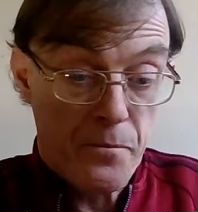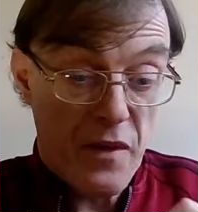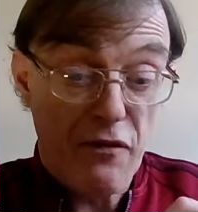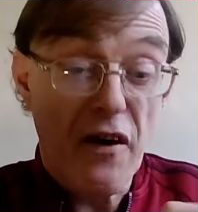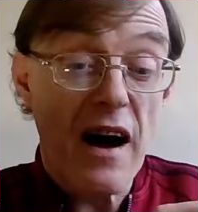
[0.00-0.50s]

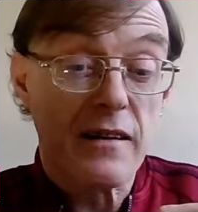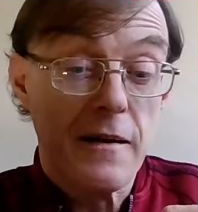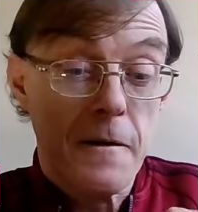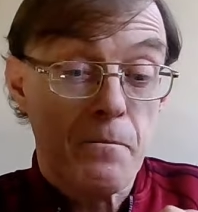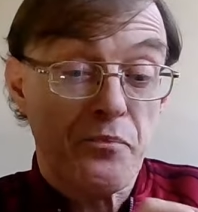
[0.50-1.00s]
In fact,
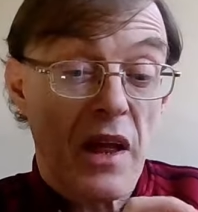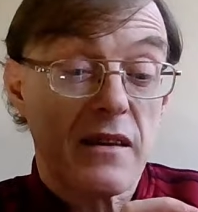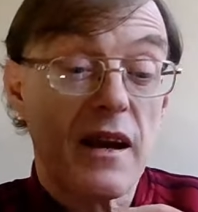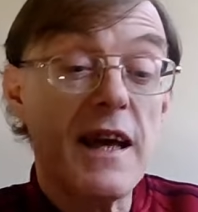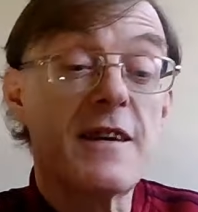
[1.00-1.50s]

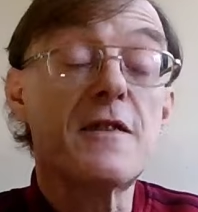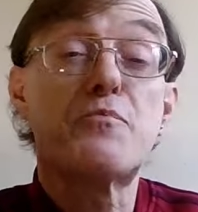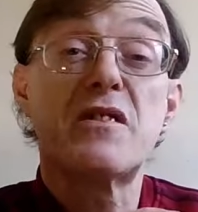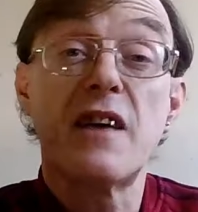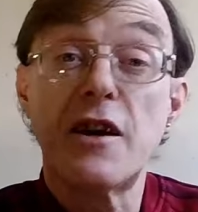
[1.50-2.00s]
the latest
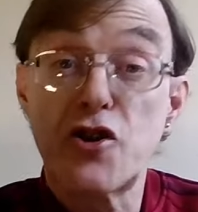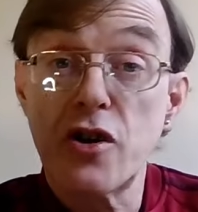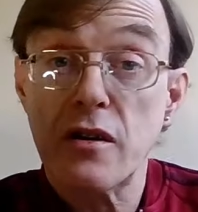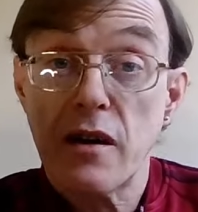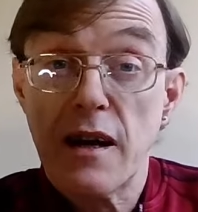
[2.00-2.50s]

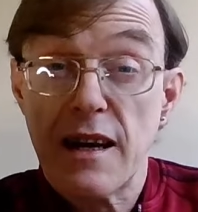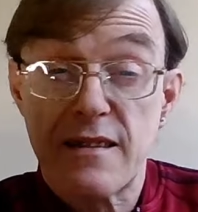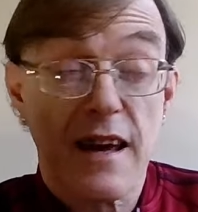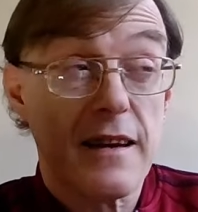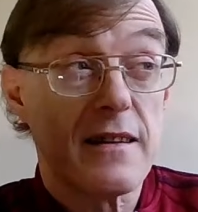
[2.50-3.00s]
prediction is
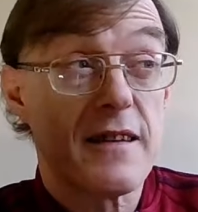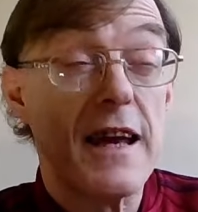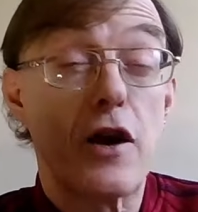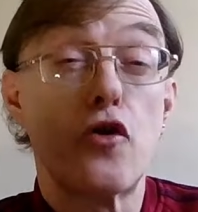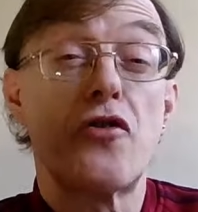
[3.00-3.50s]
that it'll
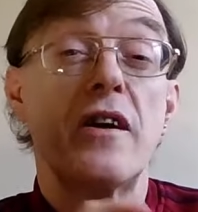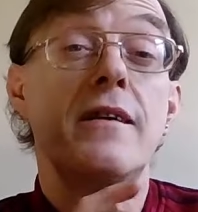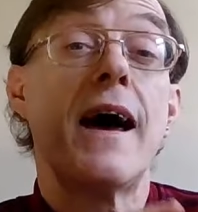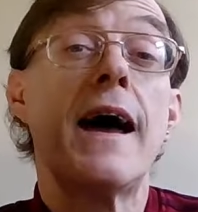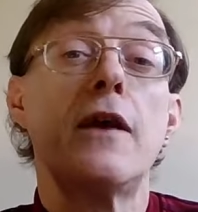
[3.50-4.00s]
take another
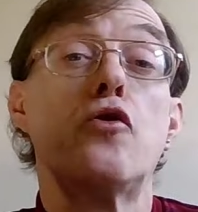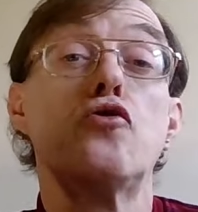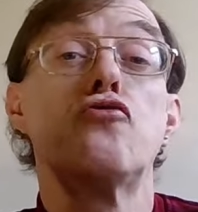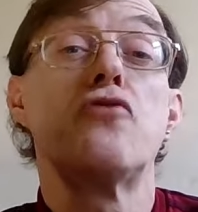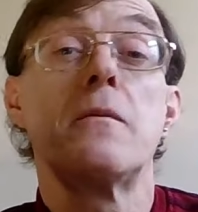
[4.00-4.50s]

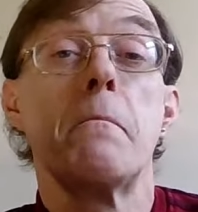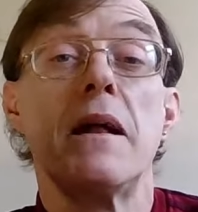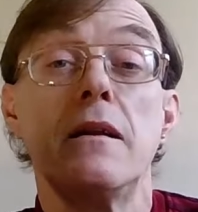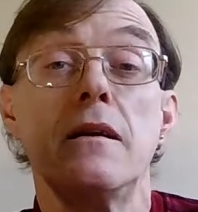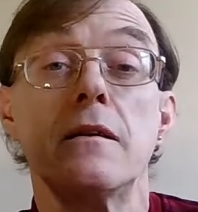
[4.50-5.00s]
£900
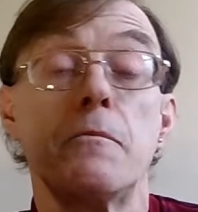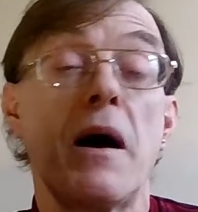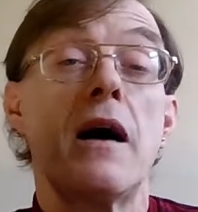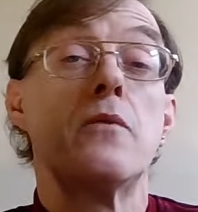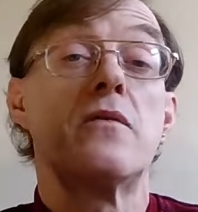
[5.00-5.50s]
million
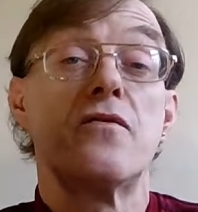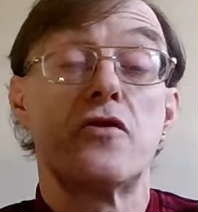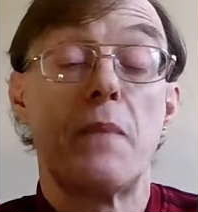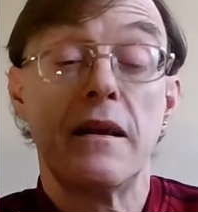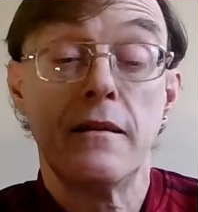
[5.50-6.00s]
of
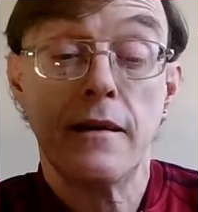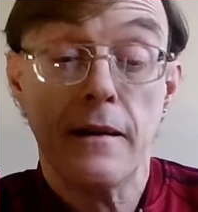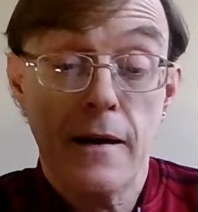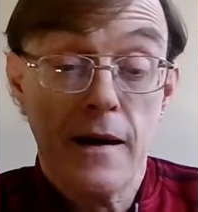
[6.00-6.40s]
spending